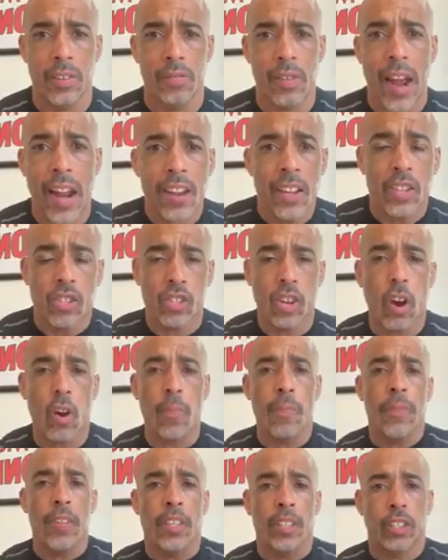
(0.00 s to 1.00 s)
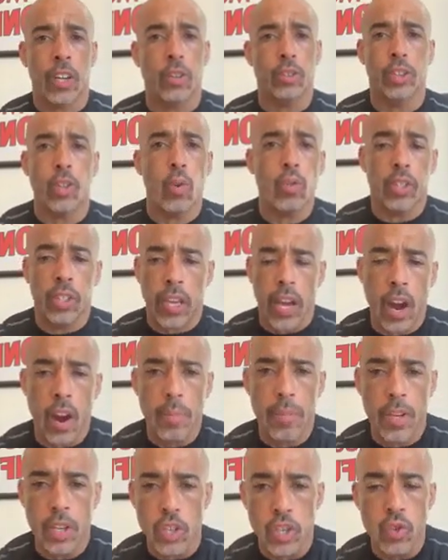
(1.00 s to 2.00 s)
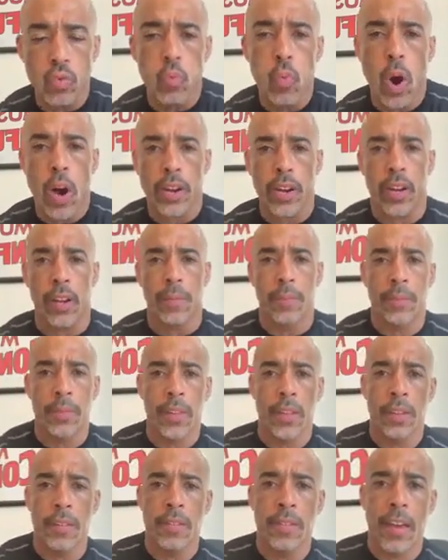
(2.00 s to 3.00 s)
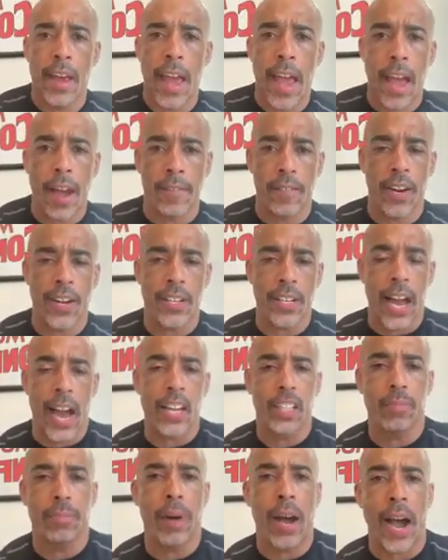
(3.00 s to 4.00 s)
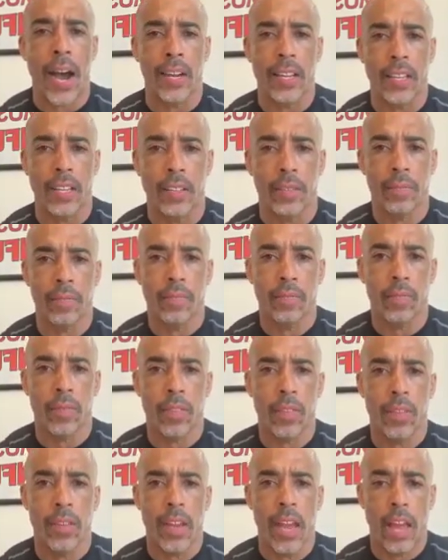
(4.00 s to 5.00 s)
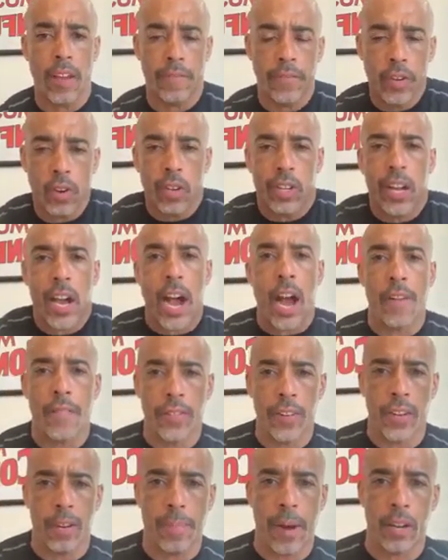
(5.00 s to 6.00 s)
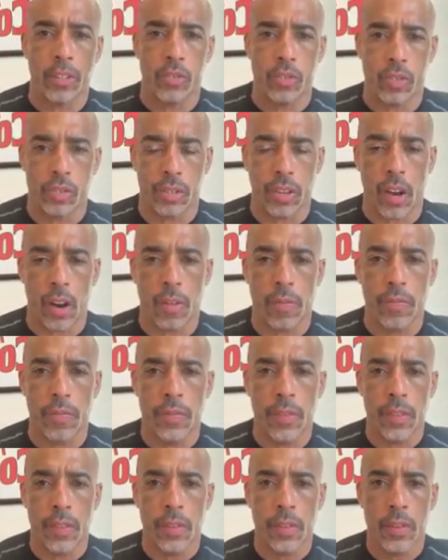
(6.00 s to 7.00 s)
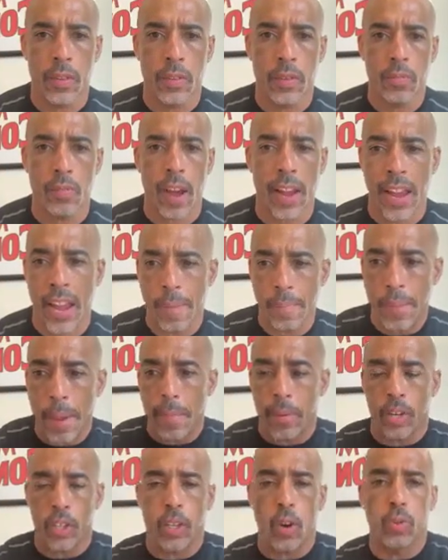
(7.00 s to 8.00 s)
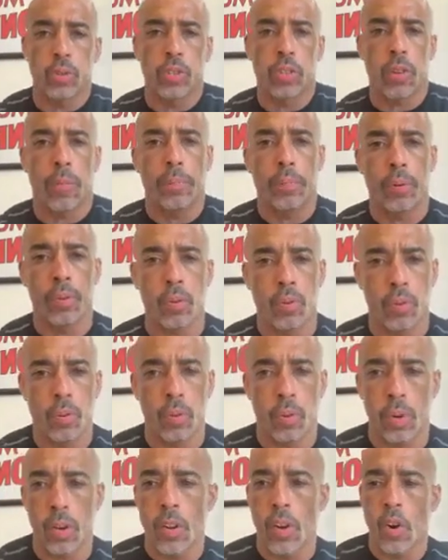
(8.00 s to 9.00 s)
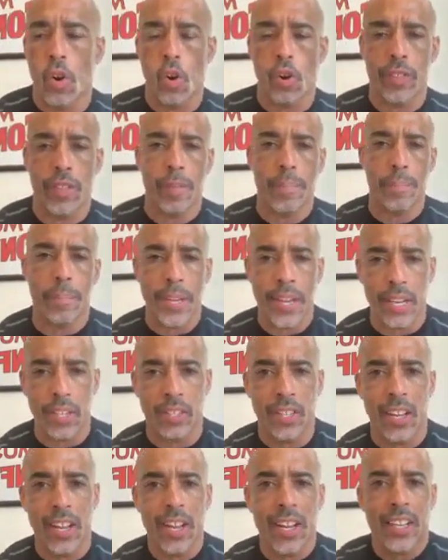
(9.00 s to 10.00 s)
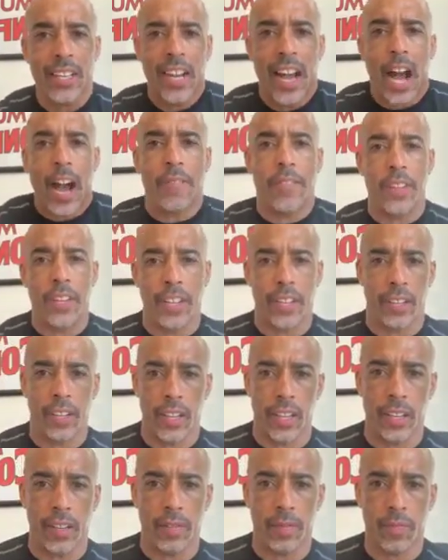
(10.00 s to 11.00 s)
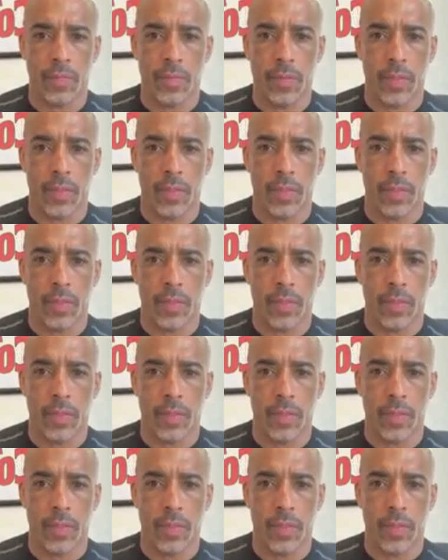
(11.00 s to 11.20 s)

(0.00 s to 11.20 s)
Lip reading: right? So don't tell me you want to have a nice body and feel confident about yourself, right? And be able to go to the pool or the beach confidently